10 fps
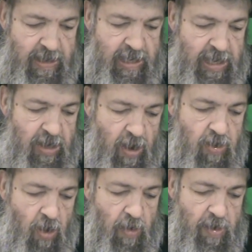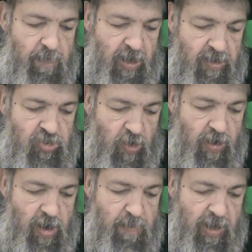Ki'inachara, because you're
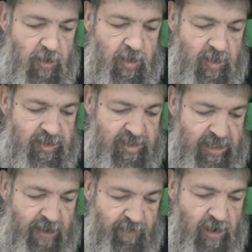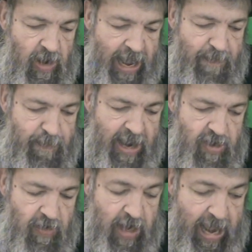going to be conceived lot
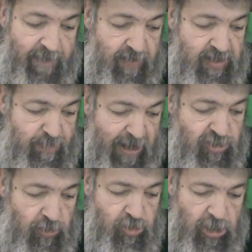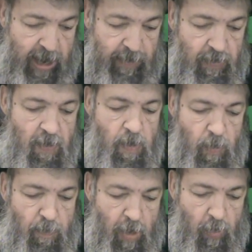bain, you're going to have a special child.
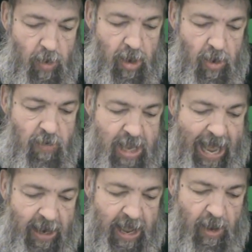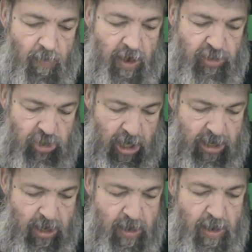Umora lo yala al
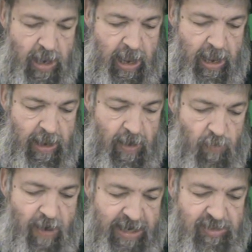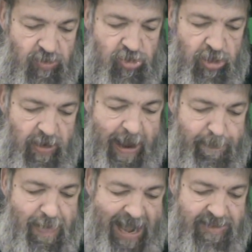roishai, eh, a razor shall
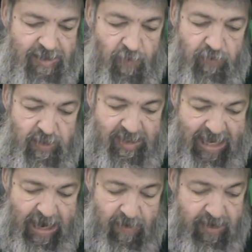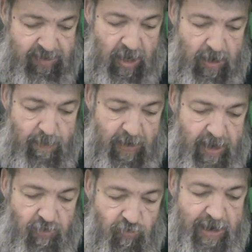not pass over his hair. He's going to
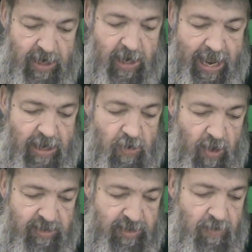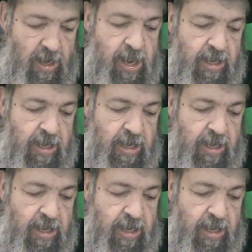be treated like a nazir.